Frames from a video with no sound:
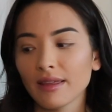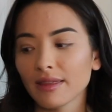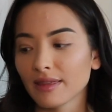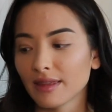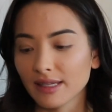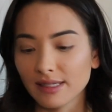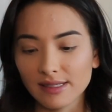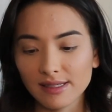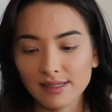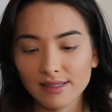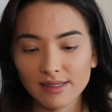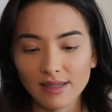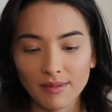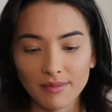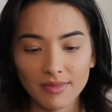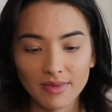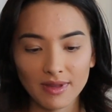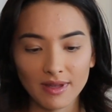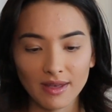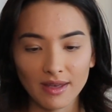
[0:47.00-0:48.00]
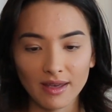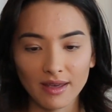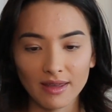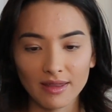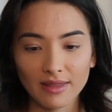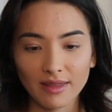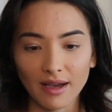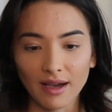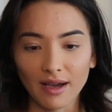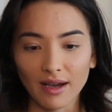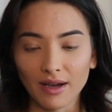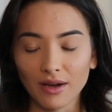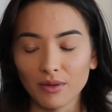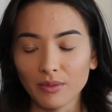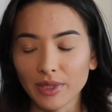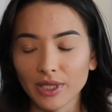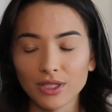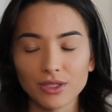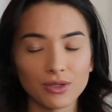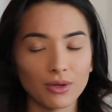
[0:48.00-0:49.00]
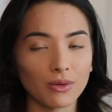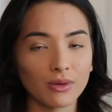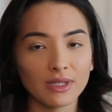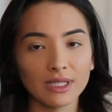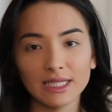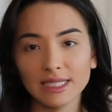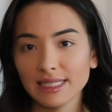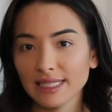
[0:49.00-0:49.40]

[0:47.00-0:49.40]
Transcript: this is something that we can totally